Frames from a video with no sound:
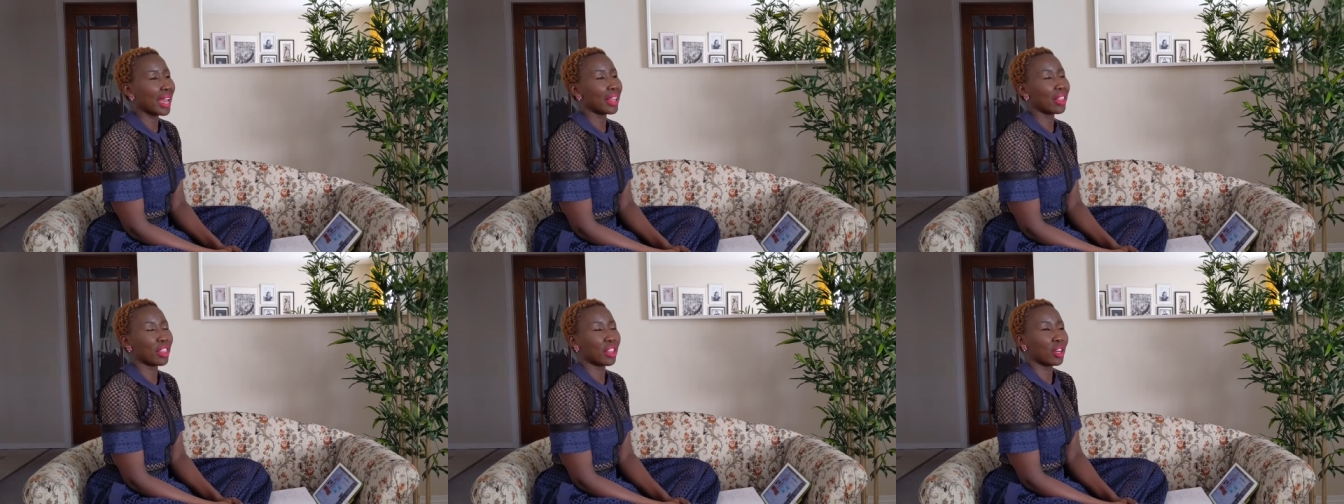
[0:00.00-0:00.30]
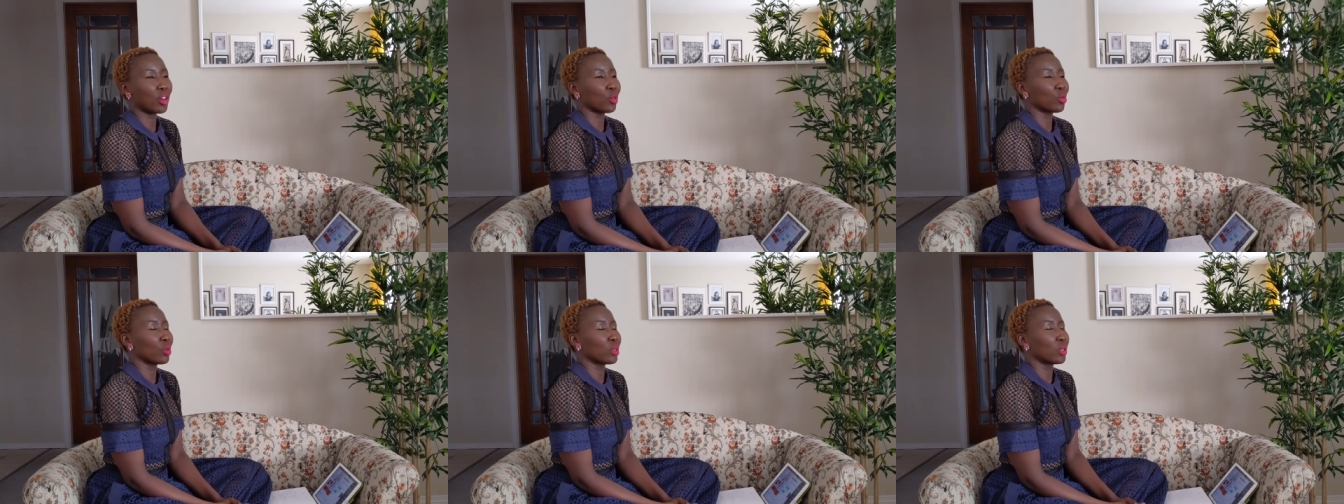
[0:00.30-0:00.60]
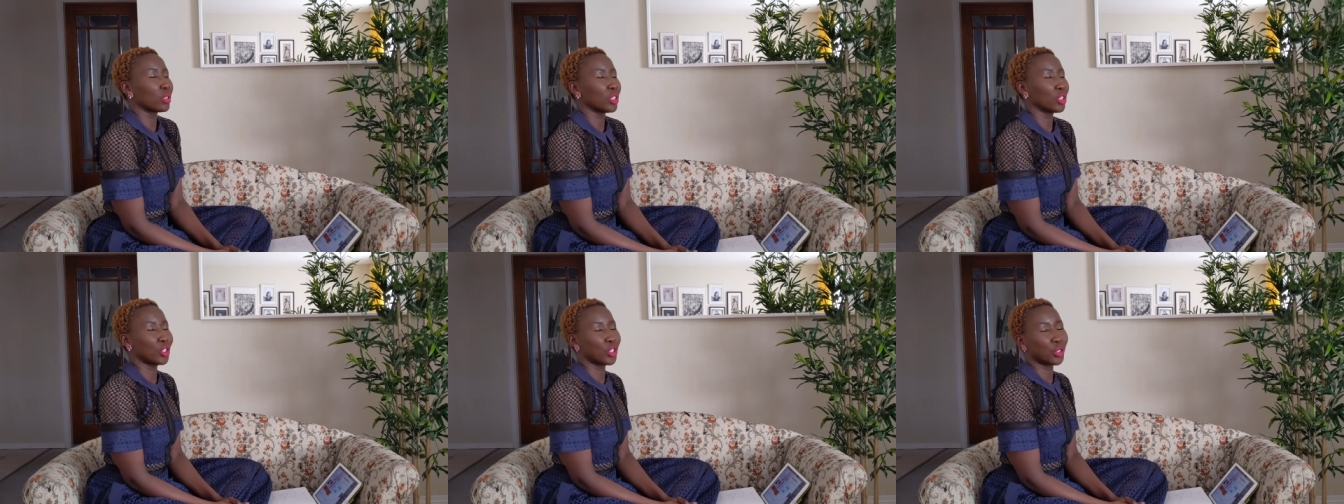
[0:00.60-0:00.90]
I thought
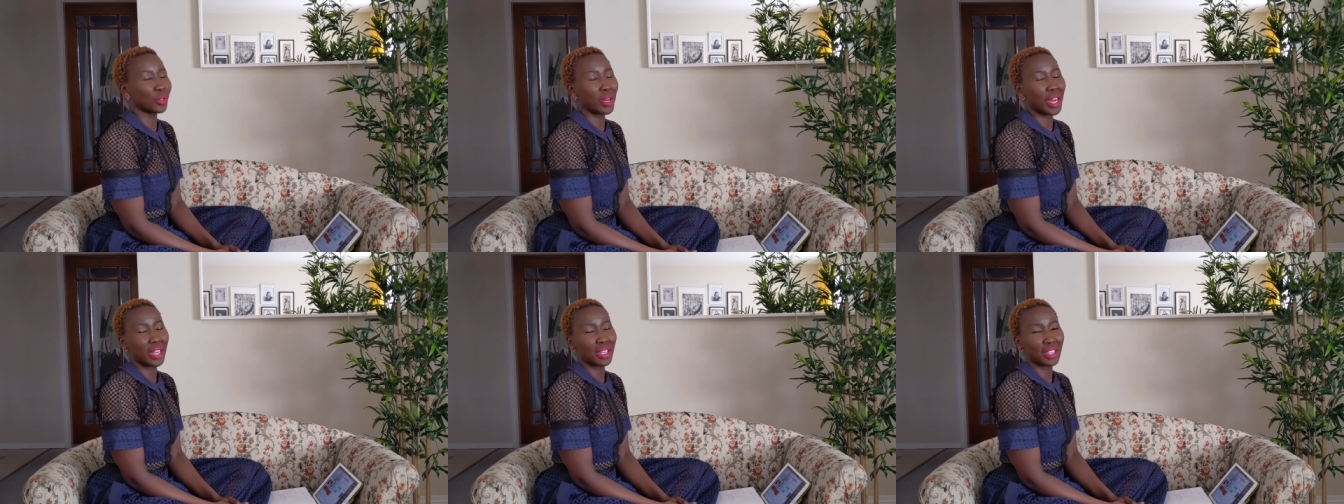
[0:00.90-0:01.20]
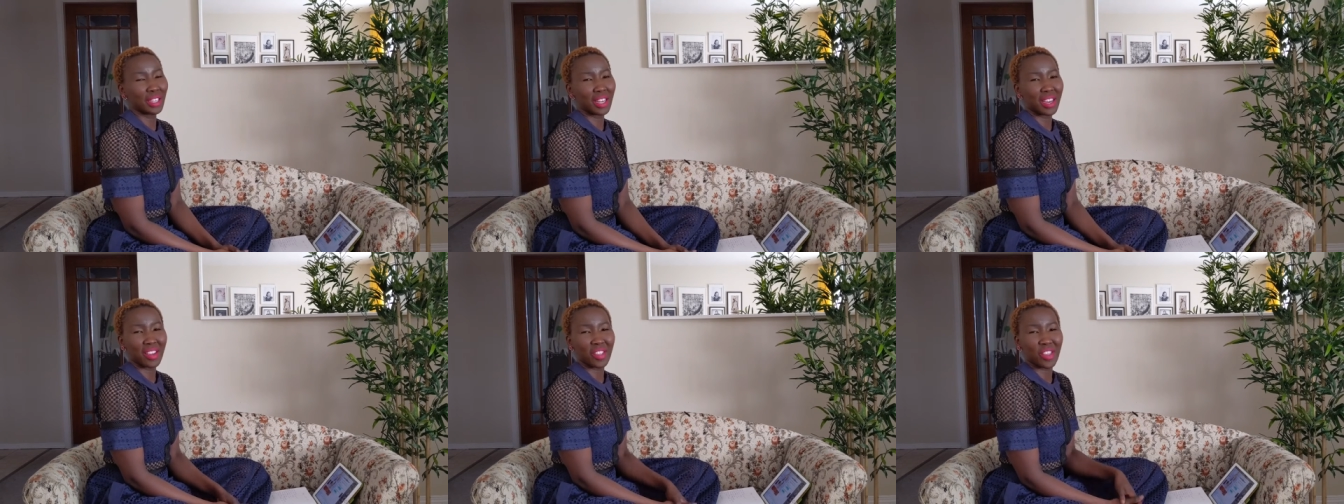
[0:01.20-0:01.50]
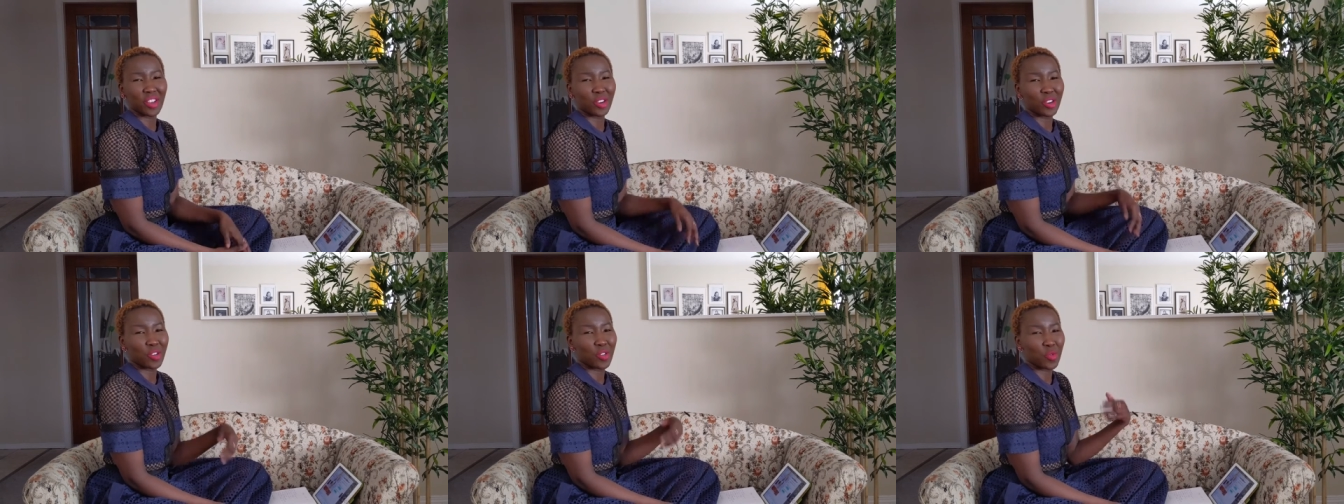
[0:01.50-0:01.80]
we'll do
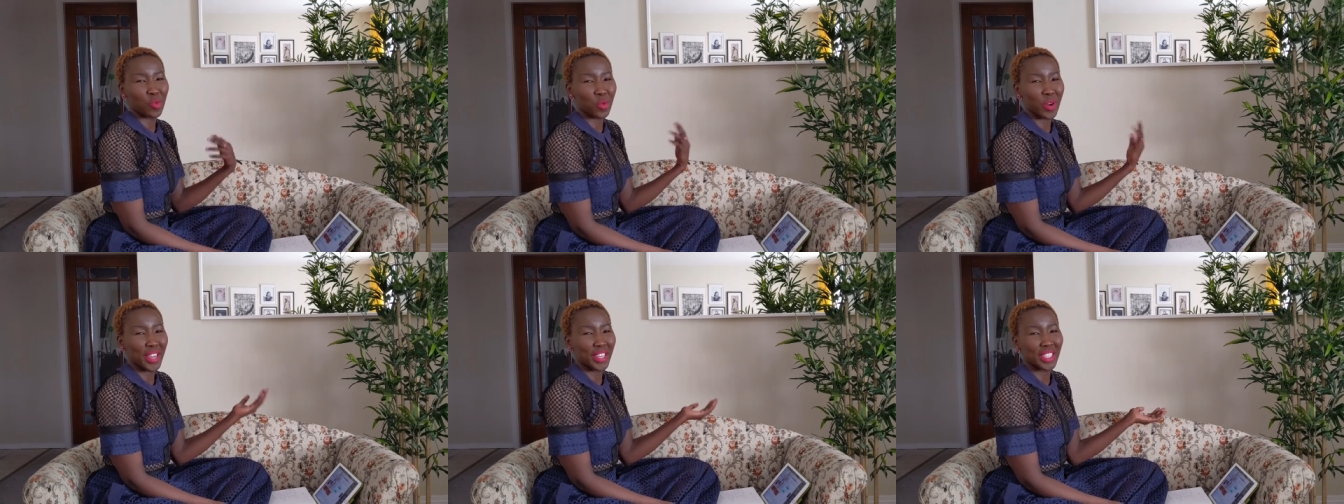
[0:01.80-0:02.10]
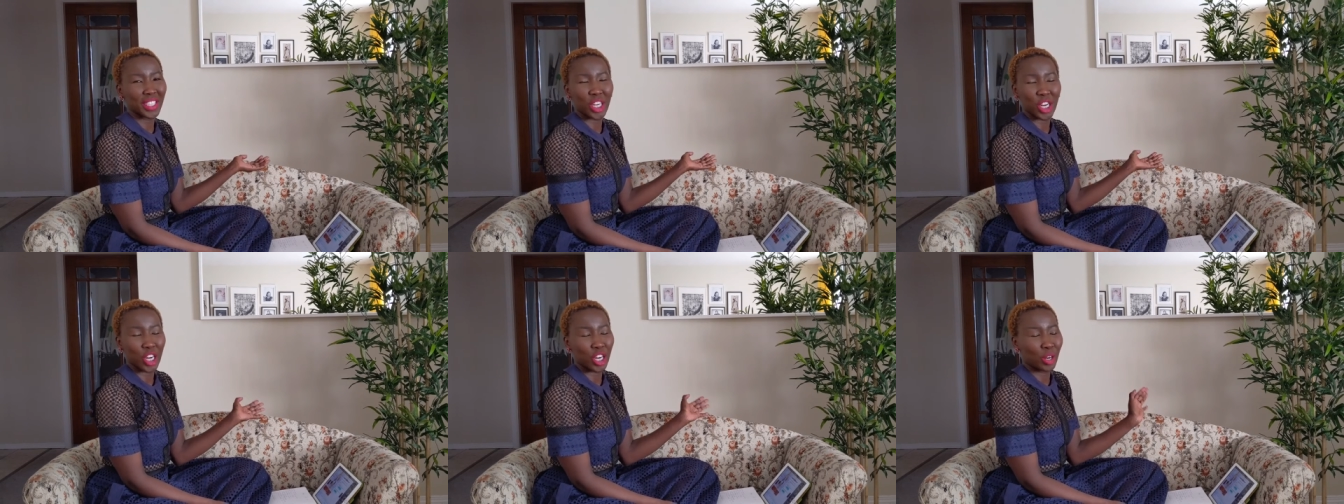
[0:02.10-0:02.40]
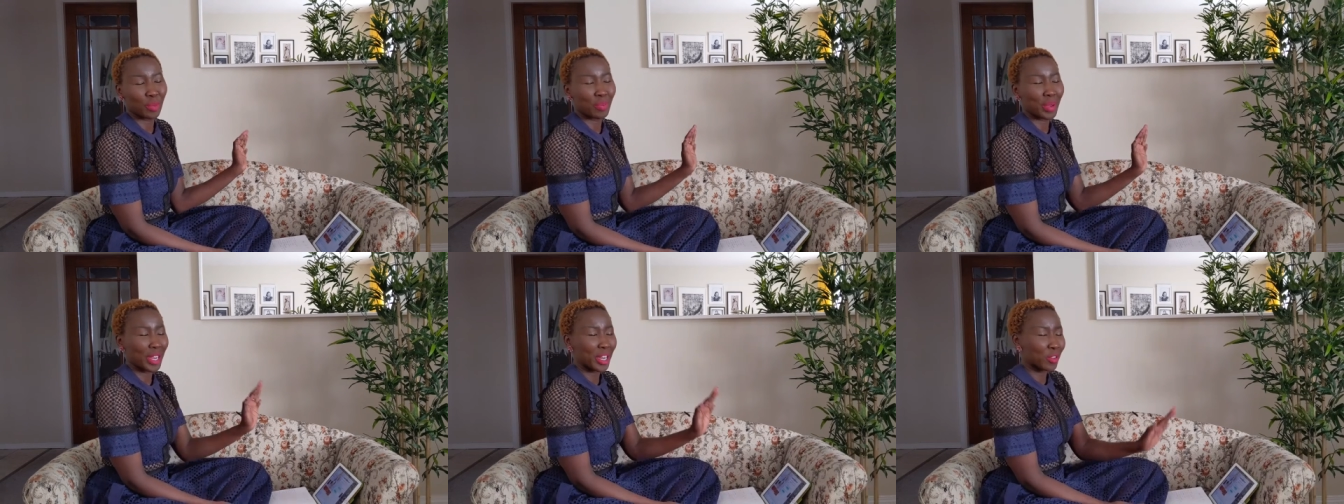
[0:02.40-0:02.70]
another red
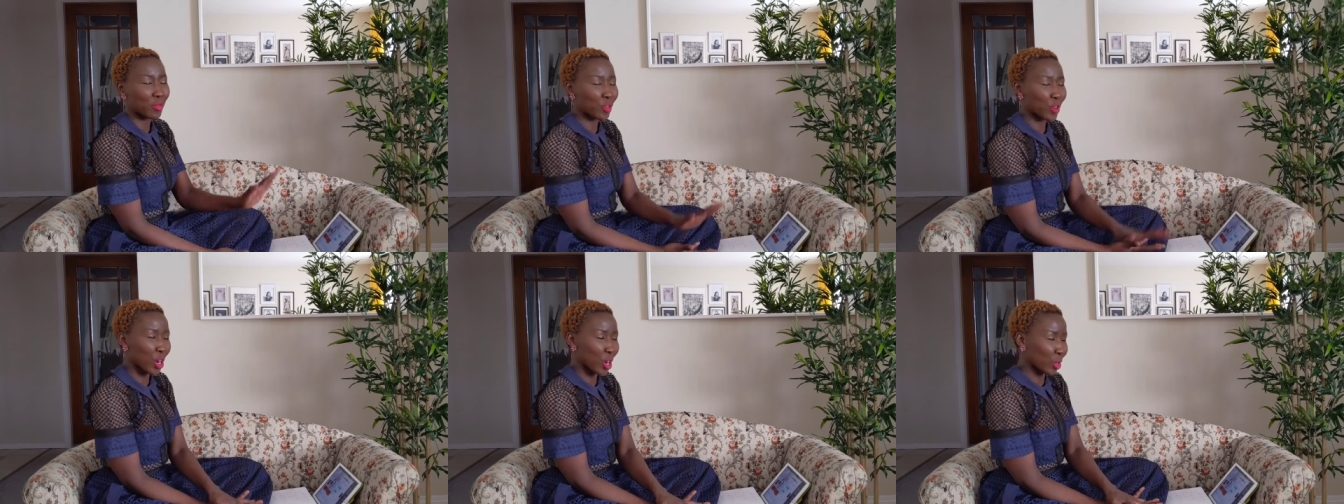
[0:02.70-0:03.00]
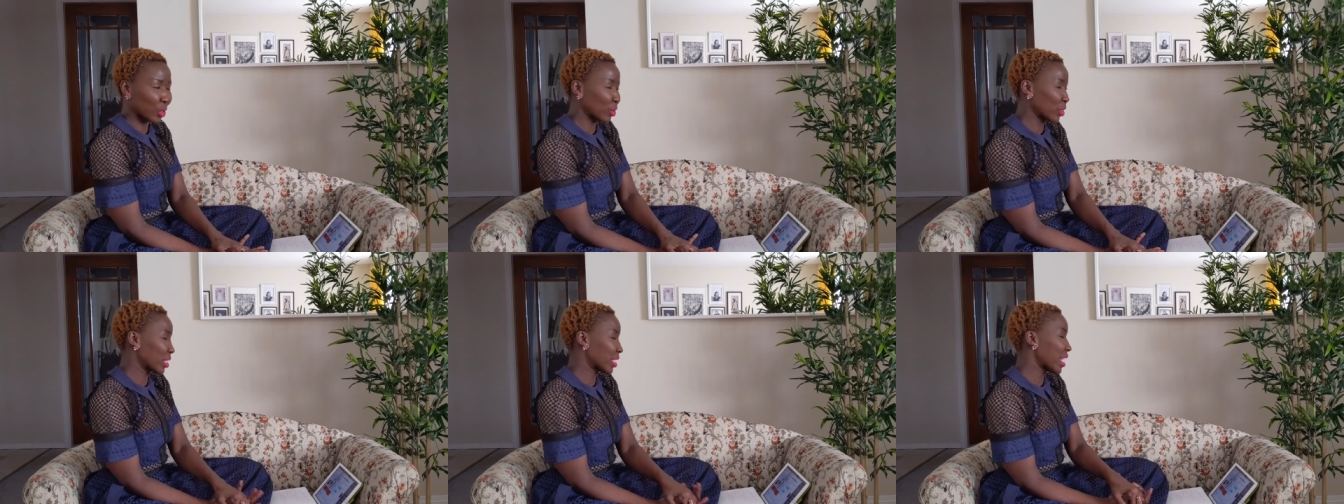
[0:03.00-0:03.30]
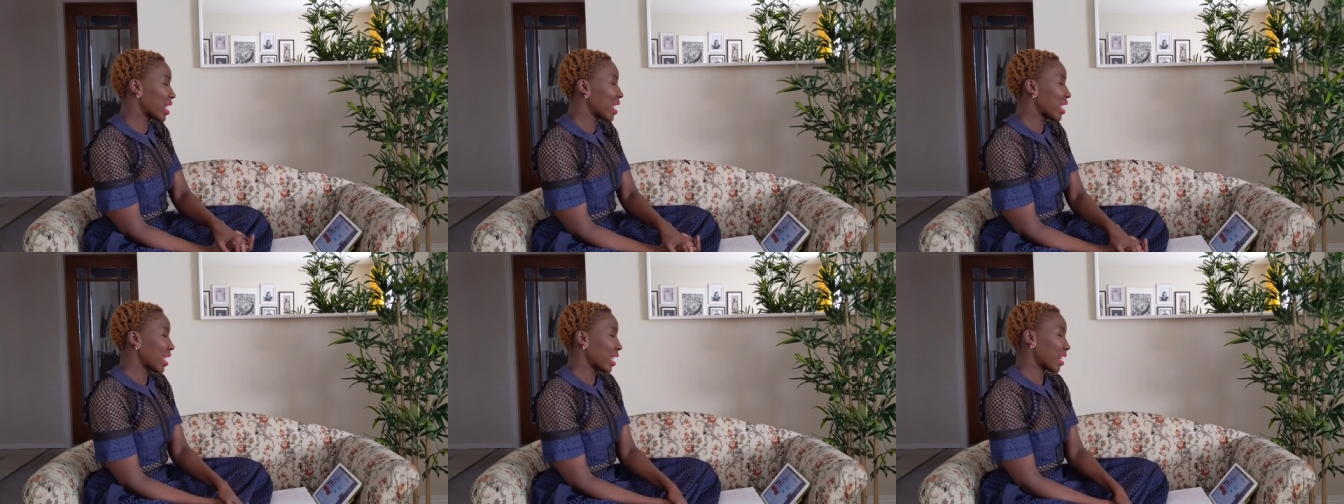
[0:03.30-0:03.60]
carpet roast,